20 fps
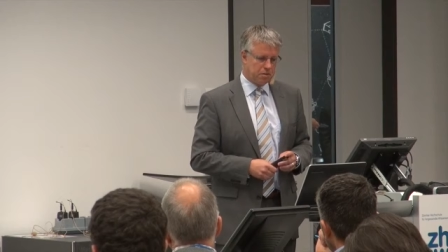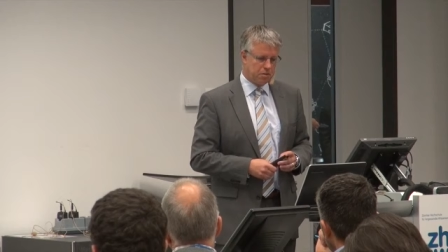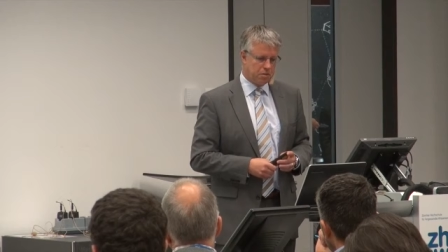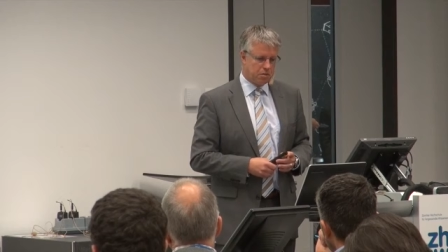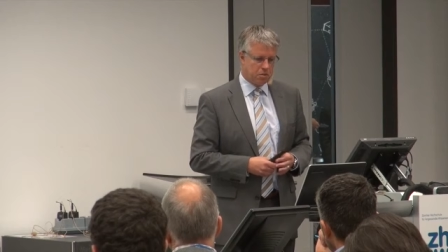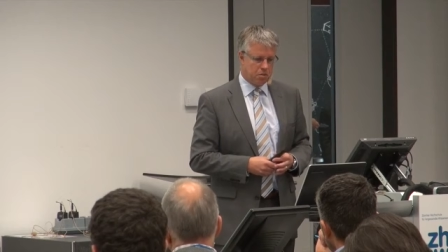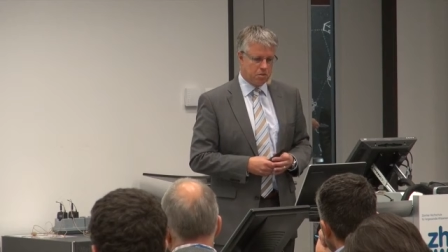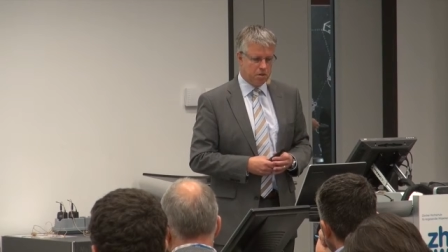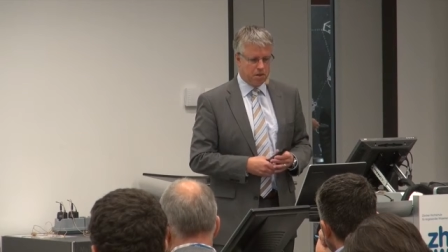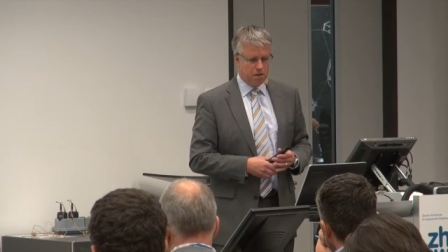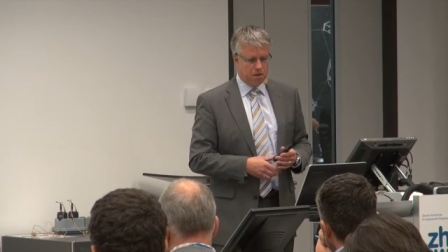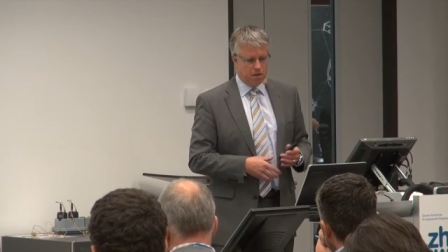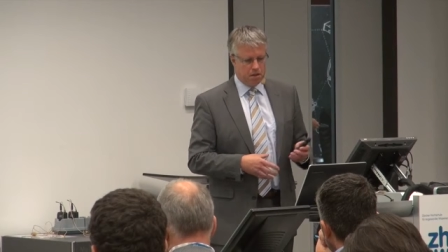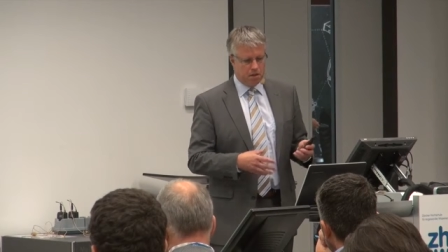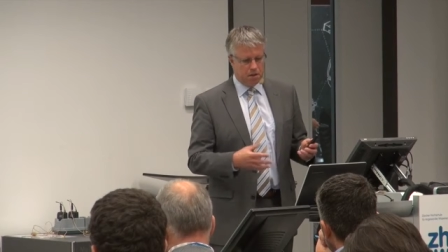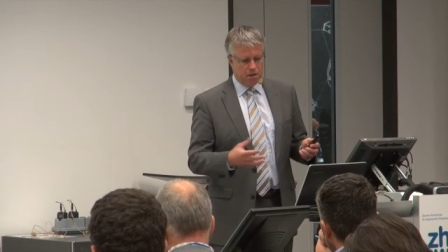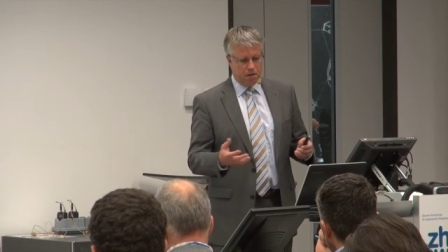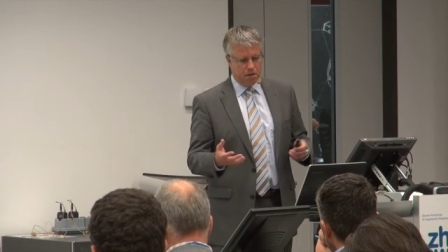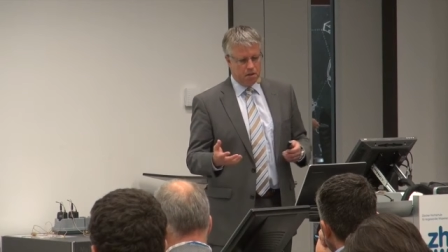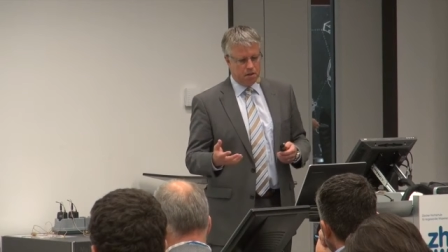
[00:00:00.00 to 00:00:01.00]
So
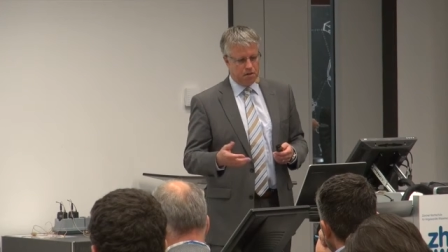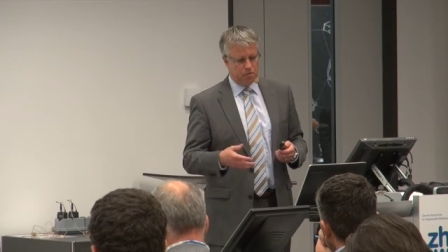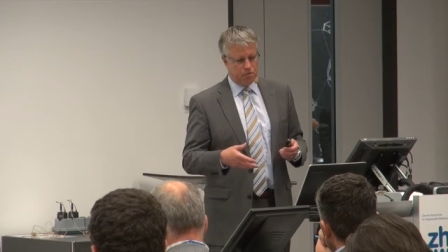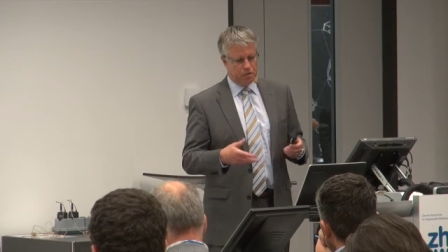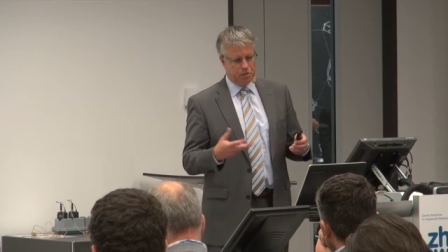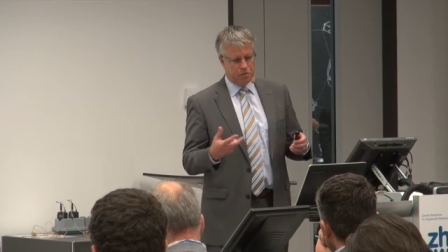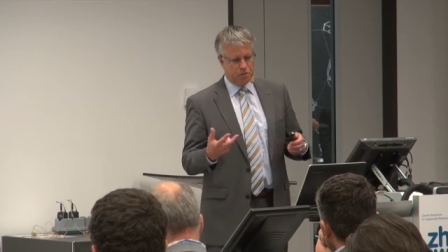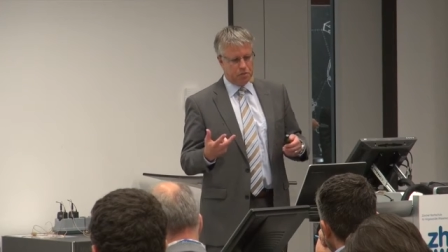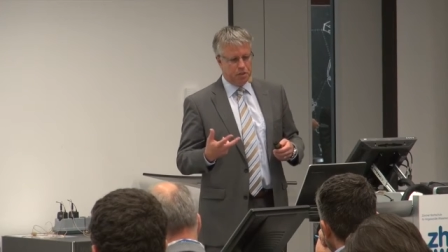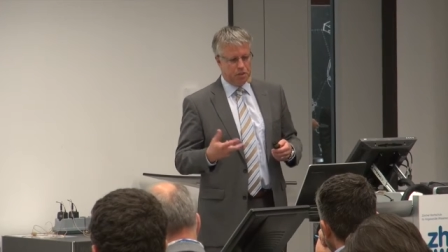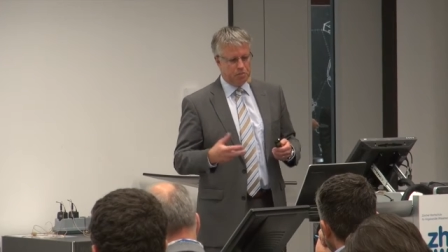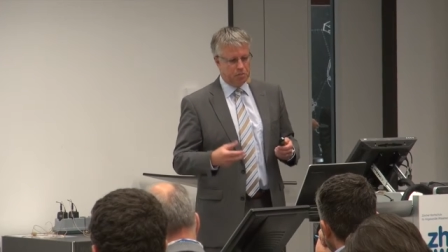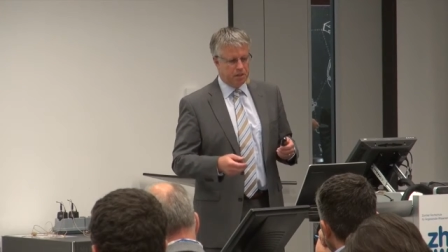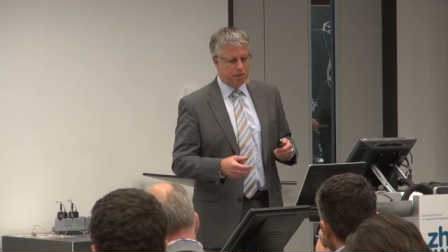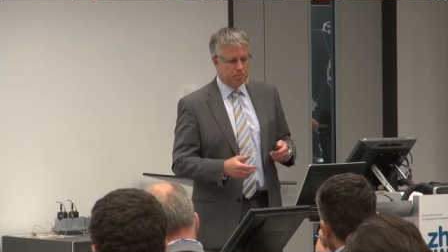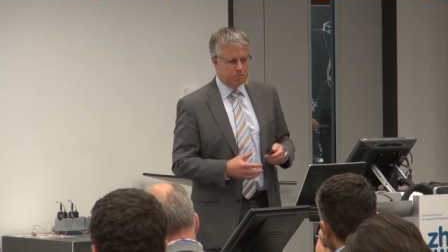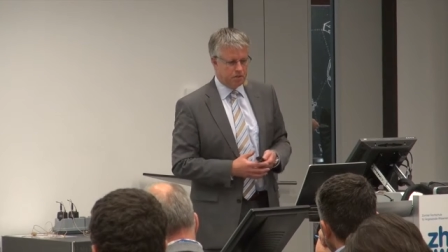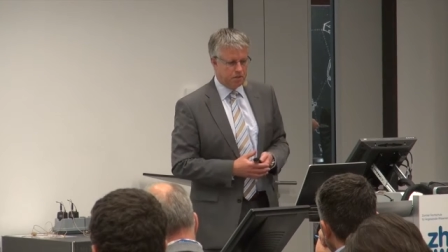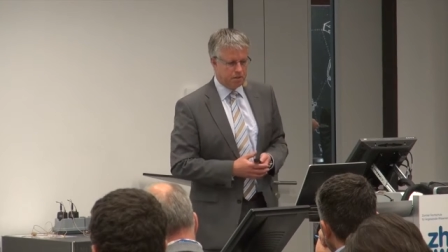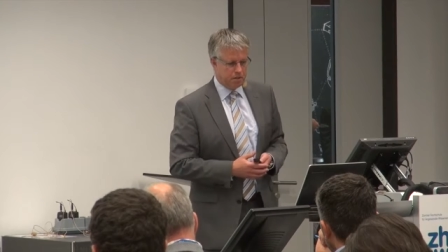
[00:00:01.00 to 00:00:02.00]
we are 3
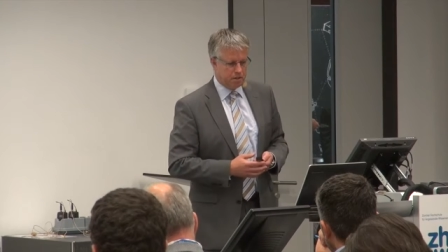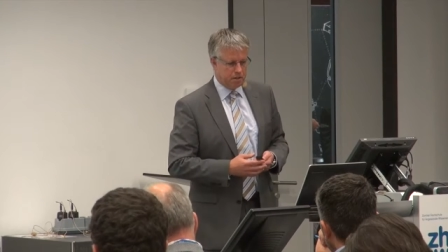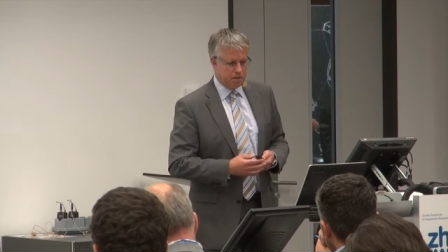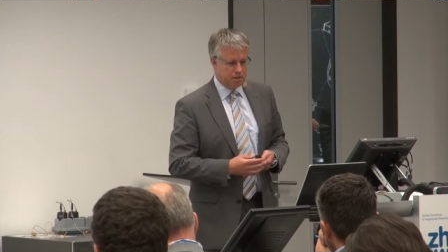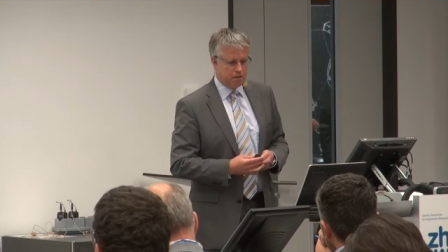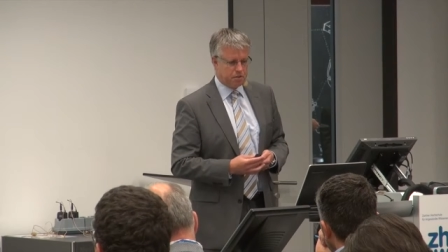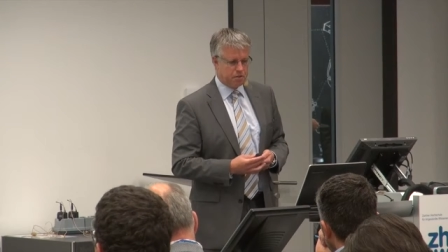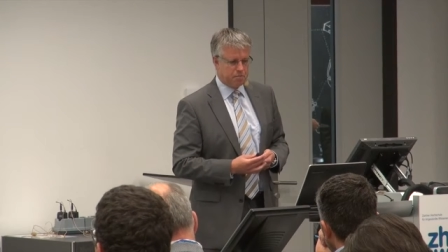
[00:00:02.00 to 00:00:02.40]
people